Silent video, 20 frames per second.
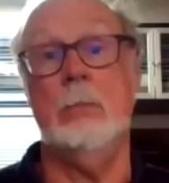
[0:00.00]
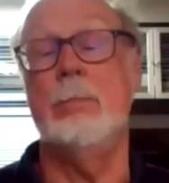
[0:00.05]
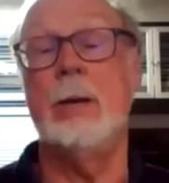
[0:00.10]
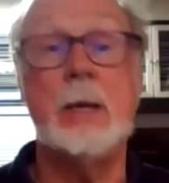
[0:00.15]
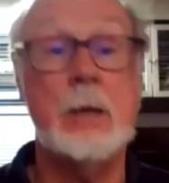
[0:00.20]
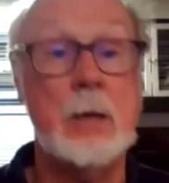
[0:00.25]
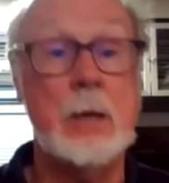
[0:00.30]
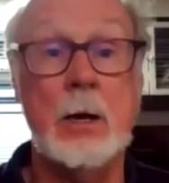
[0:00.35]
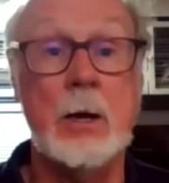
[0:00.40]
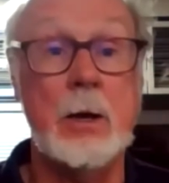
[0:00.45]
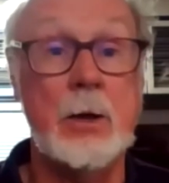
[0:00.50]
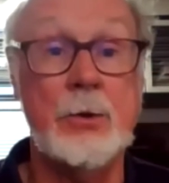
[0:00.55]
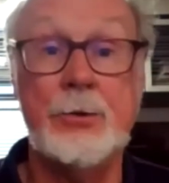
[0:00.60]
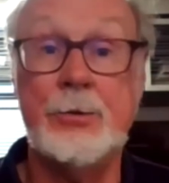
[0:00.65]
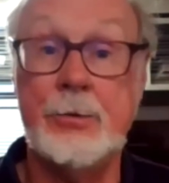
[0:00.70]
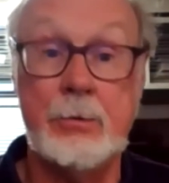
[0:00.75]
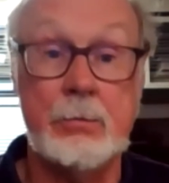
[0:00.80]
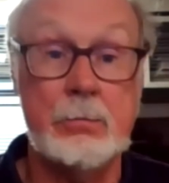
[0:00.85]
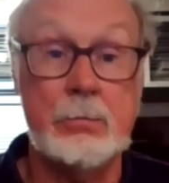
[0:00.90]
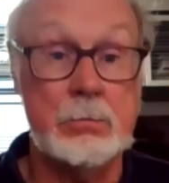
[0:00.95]

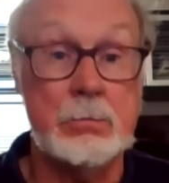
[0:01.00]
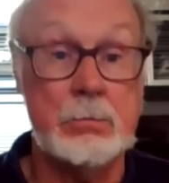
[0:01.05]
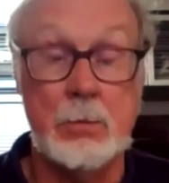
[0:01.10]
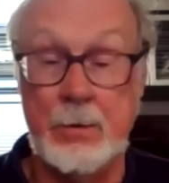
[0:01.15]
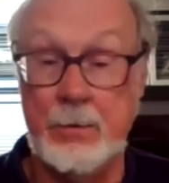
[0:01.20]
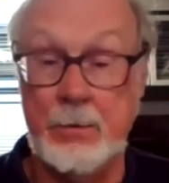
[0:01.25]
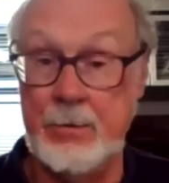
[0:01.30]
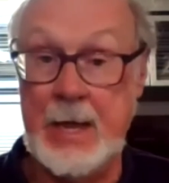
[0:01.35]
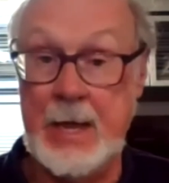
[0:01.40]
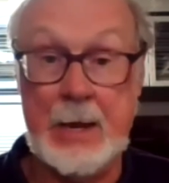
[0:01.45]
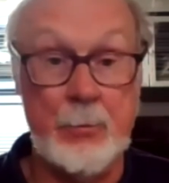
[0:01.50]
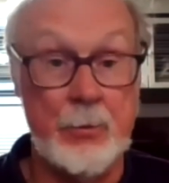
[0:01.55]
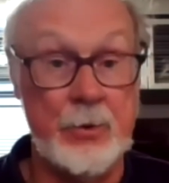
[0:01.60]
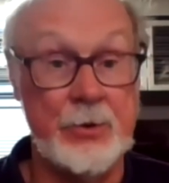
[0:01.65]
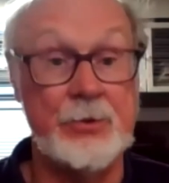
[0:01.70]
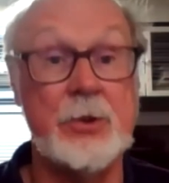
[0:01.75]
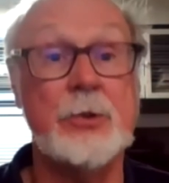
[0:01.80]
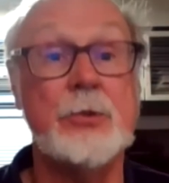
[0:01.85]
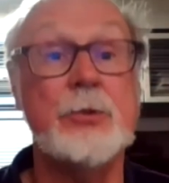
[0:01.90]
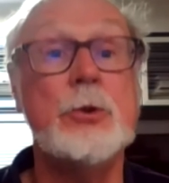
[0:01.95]
because that
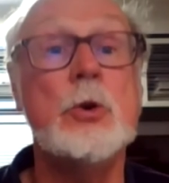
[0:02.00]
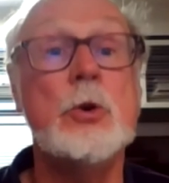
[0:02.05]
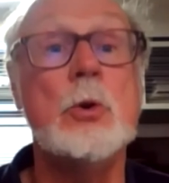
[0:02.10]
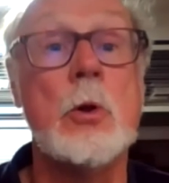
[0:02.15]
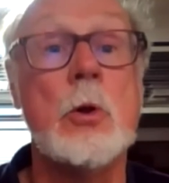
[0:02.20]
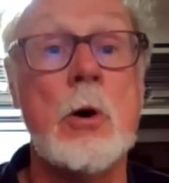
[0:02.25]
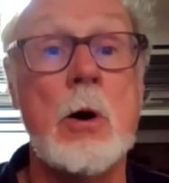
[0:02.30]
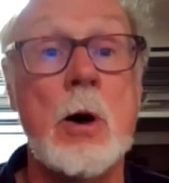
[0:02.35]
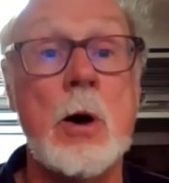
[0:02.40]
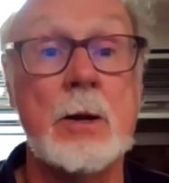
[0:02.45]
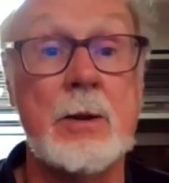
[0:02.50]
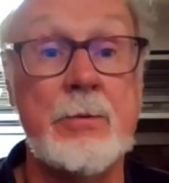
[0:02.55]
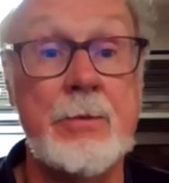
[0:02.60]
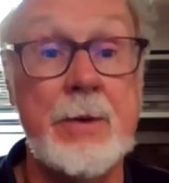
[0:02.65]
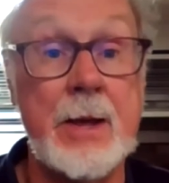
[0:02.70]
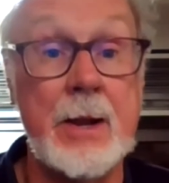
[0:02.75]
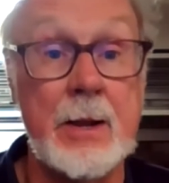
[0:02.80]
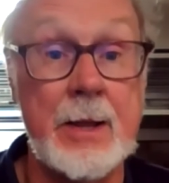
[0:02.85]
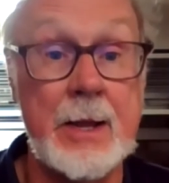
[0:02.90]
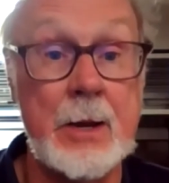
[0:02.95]
was just too long to
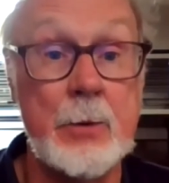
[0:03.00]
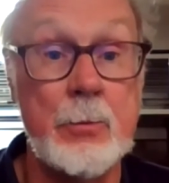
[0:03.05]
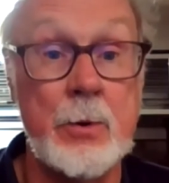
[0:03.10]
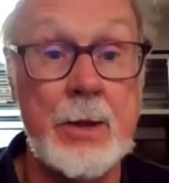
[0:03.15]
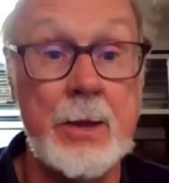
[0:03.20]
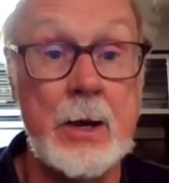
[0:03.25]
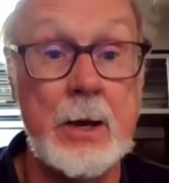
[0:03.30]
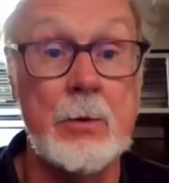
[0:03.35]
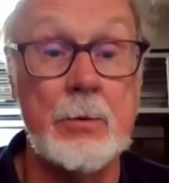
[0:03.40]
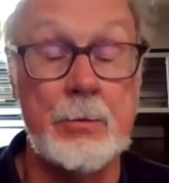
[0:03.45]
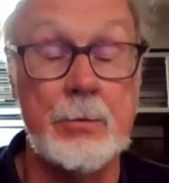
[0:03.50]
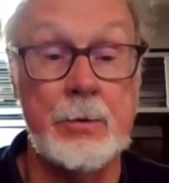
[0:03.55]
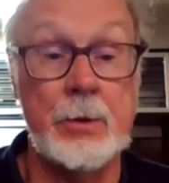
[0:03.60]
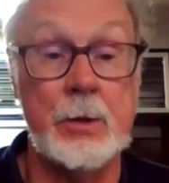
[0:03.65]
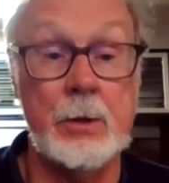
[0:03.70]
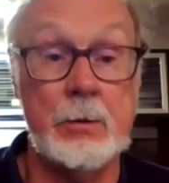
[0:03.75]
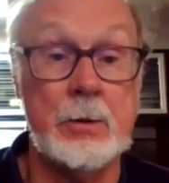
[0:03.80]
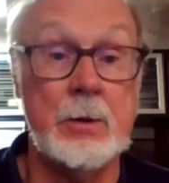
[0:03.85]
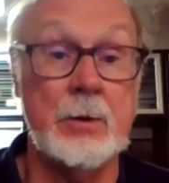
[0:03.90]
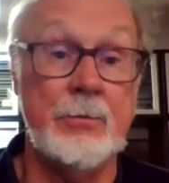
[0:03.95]
ventilate without
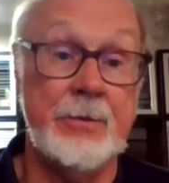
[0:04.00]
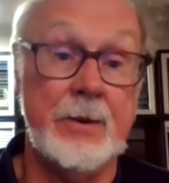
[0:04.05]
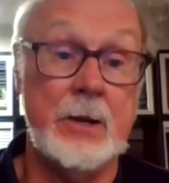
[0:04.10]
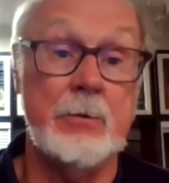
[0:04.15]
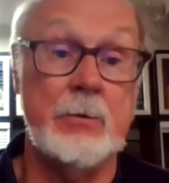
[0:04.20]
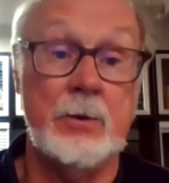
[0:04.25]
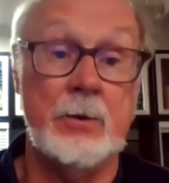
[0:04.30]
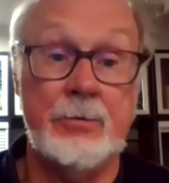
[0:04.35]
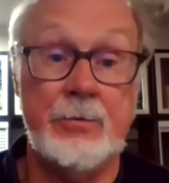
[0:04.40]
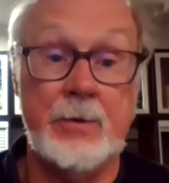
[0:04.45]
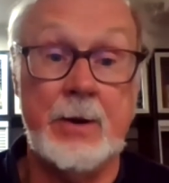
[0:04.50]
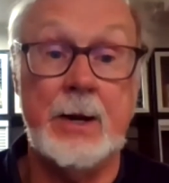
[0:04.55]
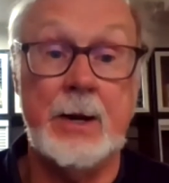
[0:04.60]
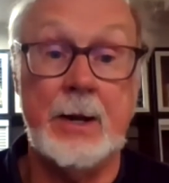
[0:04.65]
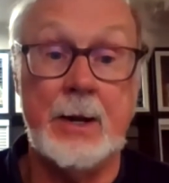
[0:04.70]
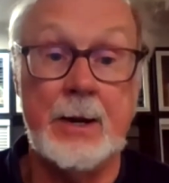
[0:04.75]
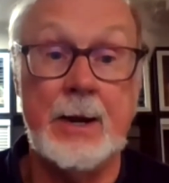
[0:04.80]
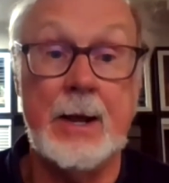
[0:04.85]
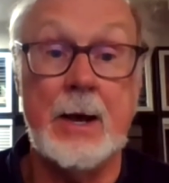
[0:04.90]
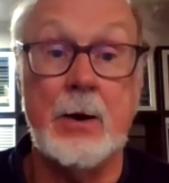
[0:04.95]
the Confederates
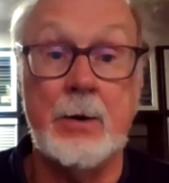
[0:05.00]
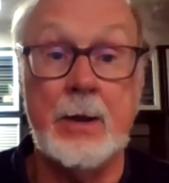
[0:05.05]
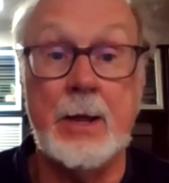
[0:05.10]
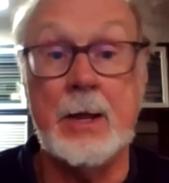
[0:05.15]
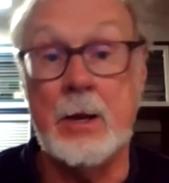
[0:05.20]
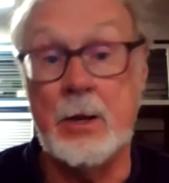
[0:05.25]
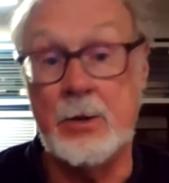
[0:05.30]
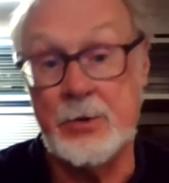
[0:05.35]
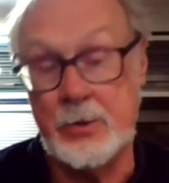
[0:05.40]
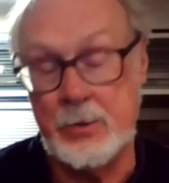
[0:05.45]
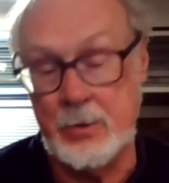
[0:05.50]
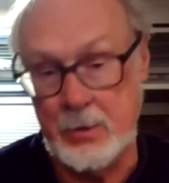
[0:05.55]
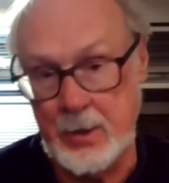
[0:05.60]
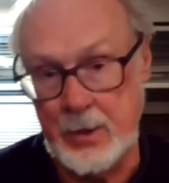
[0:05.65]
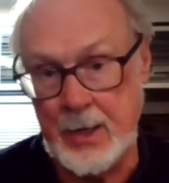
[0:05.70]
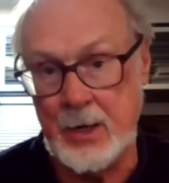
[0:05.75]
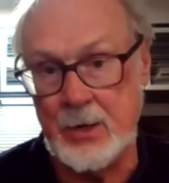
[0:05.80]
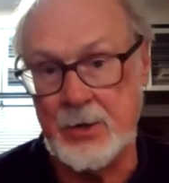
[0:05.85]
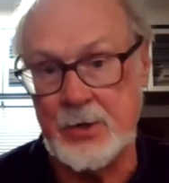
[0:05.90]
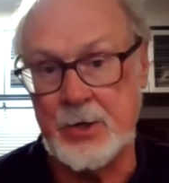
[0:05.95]
finding it out. And it's
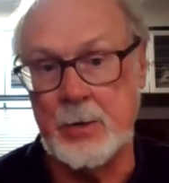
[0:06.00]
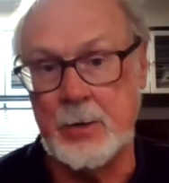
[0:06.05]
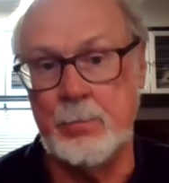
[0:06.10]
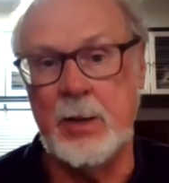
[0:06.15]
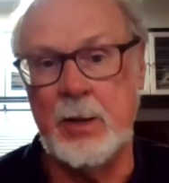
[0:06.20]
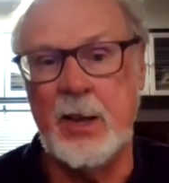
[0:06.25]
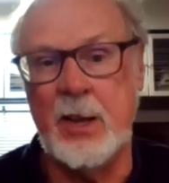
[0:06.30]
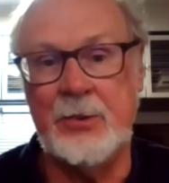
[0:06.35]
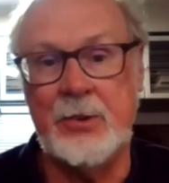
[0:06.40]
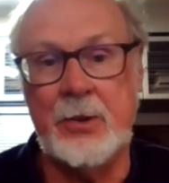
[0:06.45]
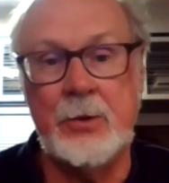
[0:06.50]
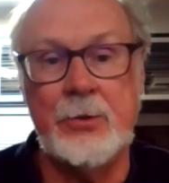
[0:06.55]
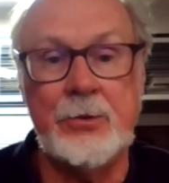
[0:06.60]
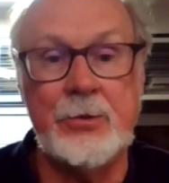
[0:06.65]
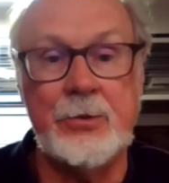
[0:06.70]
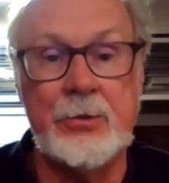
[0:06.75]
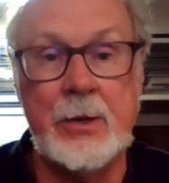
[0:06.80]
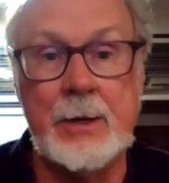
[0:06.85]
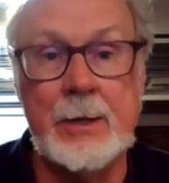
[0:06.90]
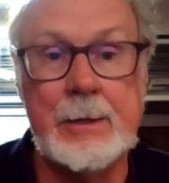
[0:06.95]
to
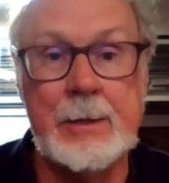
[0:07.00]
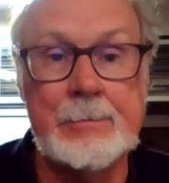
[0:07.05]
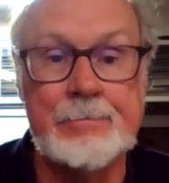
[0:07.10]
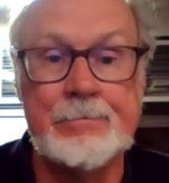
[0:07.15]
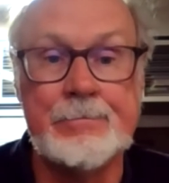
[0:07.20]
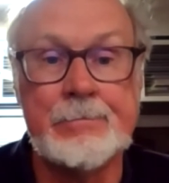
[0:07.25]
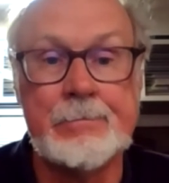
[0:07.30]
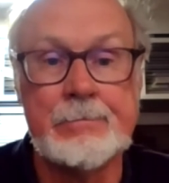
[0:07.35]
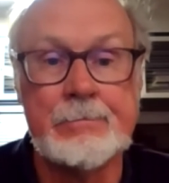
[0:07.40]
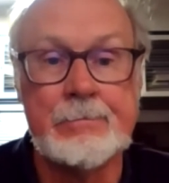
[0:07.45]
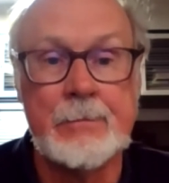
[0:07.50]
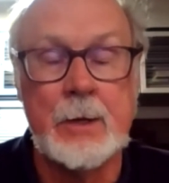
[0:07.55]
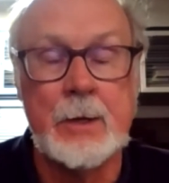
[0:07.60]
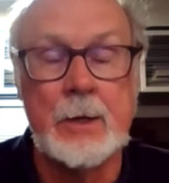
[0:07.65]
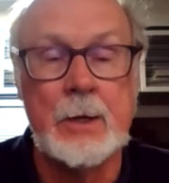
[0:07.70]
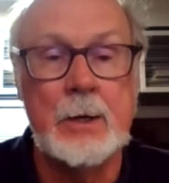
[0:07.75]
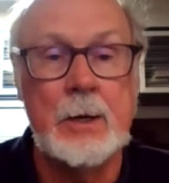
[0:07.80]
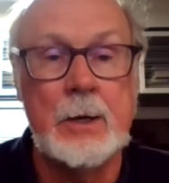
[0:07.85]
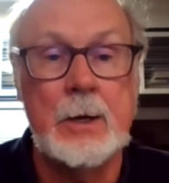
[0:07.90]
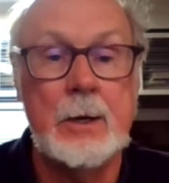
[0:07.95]
Pleasant's
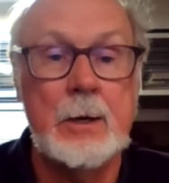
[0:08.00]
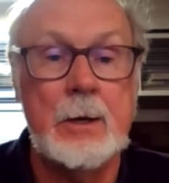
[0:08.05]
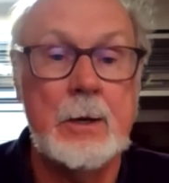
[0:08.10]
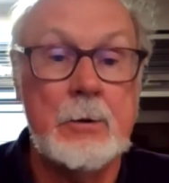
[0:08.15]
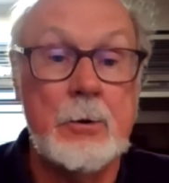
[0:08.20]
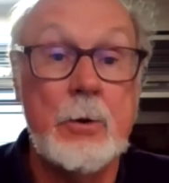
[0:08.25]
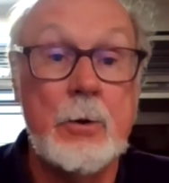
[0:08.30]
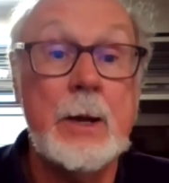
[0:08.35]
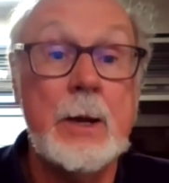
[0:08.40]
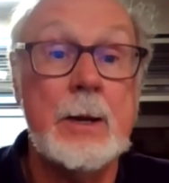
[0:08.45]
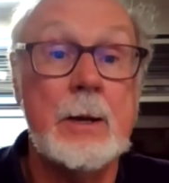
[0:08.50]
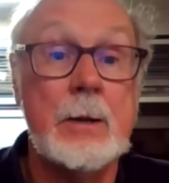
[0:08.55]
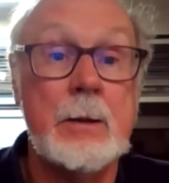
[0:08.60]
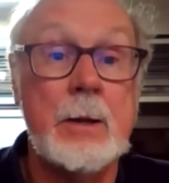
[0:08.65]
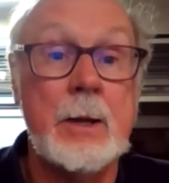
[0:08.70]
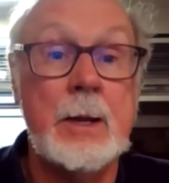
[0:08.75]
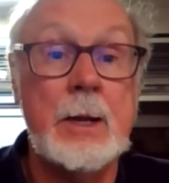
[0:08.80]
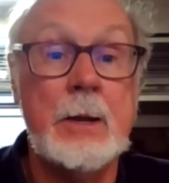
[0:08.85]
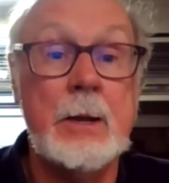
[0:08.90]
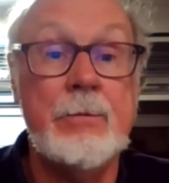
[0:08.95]

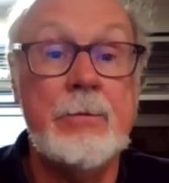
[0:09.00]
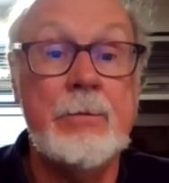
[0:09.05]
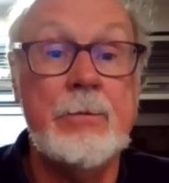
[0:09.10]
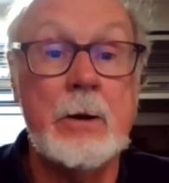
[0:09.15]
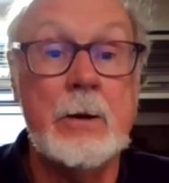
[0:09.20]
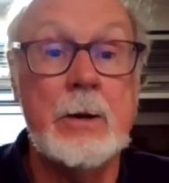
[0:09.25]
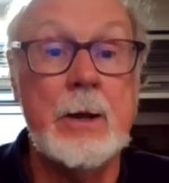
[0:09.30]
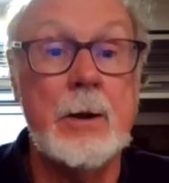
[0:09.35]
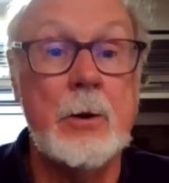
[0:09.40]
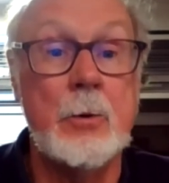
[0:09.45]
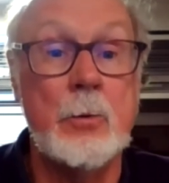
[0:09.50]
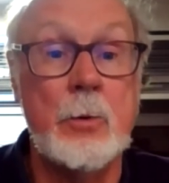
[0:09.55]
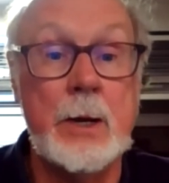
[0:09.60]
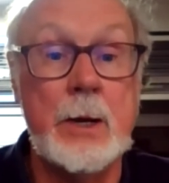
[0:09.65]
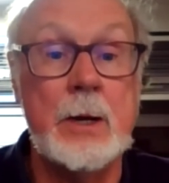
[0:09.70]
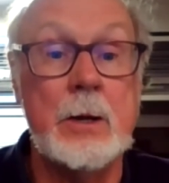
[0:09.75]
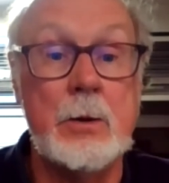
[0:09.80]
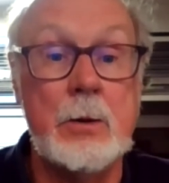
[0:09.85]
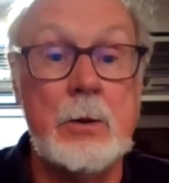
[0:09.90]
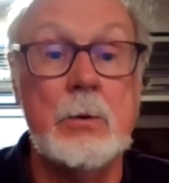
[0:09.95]
credit that he figured out a
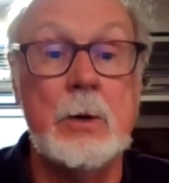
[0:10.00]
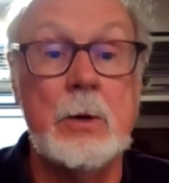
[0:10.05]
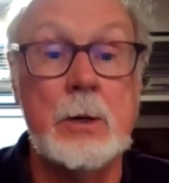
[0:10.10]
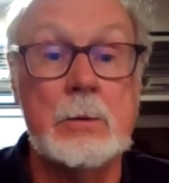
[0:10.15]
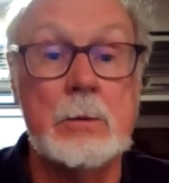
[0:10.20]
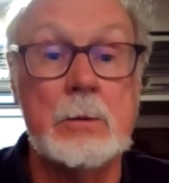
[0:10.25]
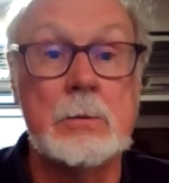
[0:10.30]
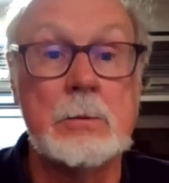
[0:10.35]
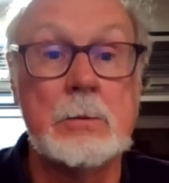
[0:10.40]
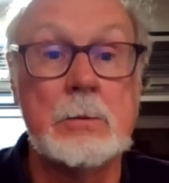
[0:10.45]
way to do it.